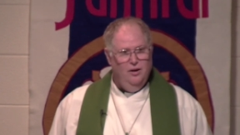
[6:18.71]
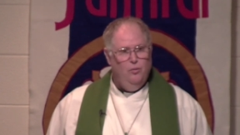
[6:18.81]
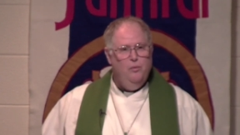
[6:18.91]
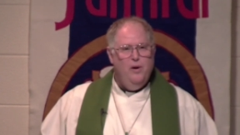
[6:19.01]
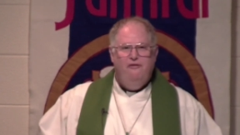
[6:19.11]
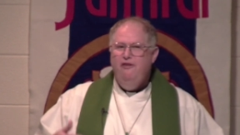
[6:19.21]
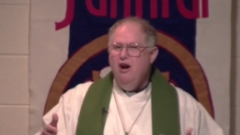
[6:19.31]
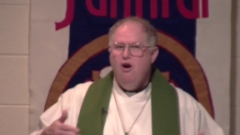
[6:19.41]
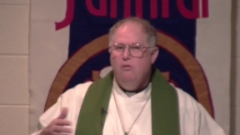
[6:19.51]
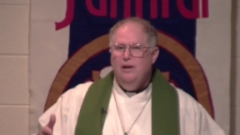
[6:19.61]
When we
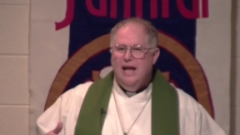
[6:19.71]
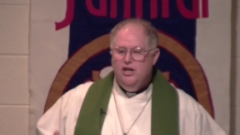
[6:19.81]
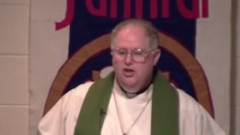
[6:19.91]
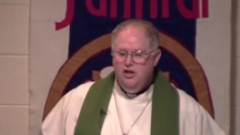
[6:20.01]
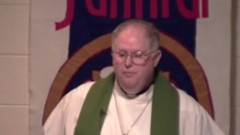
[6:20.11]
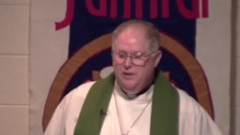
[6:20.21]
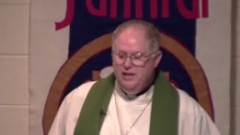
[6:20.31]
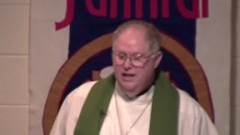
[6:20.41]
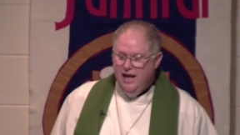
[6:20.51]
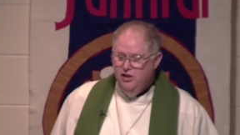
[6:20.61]
fear our relationship is
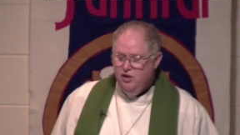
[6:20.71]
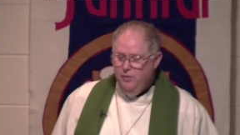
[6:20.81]
in danger,